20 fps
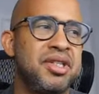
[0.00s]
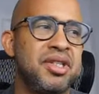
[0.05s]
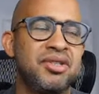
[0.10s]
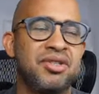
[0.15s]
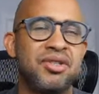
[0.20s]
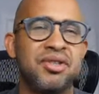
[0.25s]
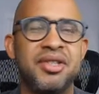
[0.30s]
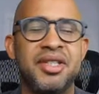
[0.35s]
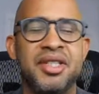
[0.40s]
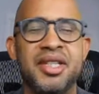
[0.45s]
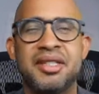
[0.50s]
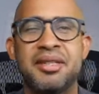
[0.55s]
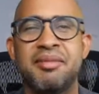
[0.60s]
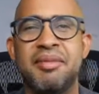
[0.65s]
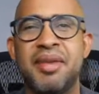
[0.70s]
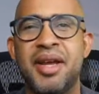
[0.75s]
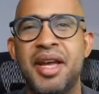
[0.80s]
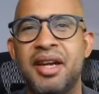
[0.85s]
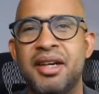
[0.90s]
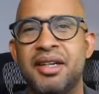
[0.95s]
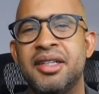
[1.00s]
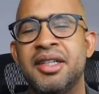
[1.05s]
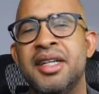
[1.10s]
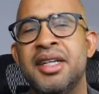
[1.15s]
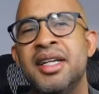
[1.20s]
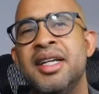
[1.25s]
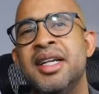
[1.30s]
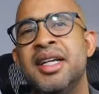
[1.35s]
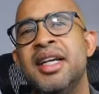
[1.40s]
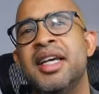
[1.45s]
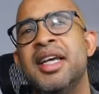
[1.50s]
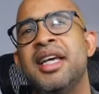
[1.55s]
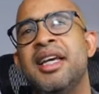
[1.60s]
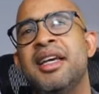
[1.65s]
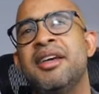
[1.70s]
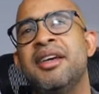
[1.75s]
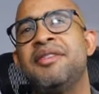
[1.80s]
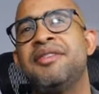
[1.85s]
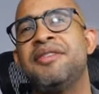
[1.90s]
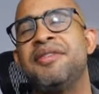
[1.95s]
So it doesn't matter
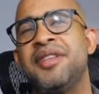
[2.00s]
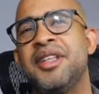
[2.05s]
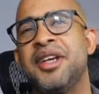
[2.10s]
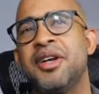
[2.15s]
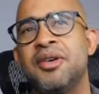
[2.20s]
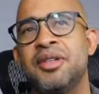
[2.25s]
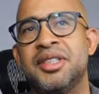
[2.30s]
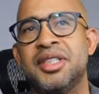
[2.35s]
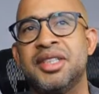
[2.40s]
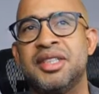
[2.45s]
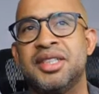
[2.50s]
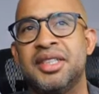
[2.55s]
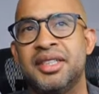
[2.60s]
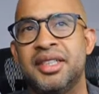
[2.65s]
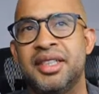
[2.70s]
if the content